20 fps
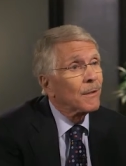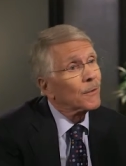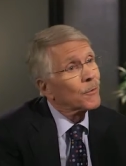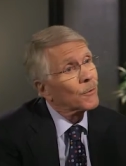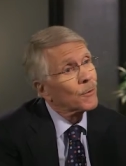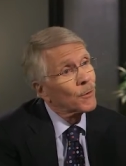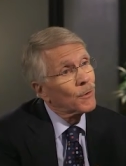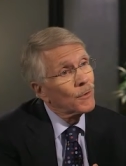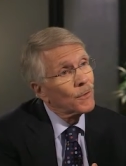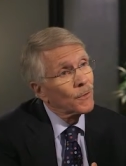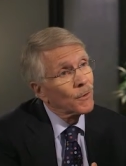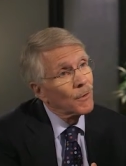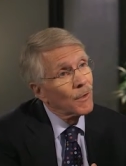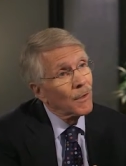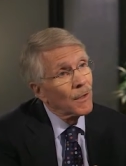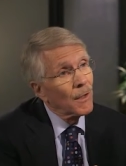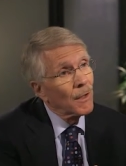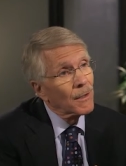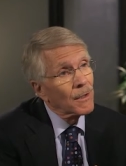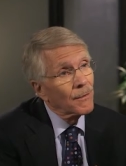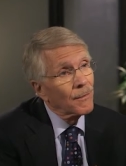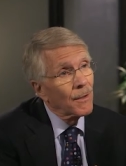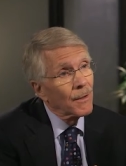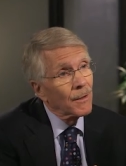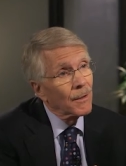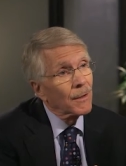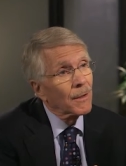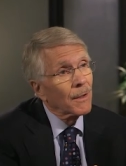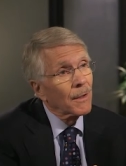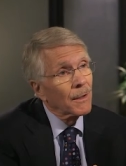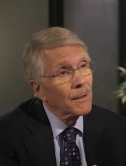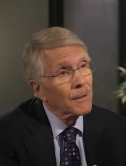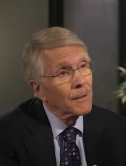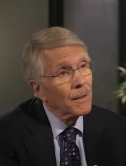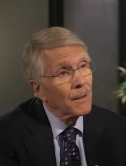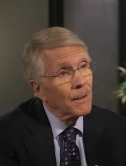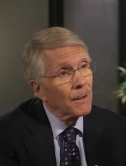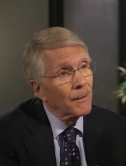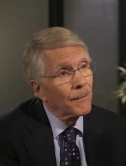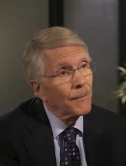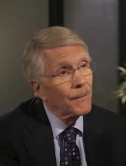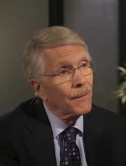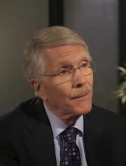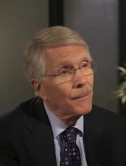It's true for all kinds of other things that if you,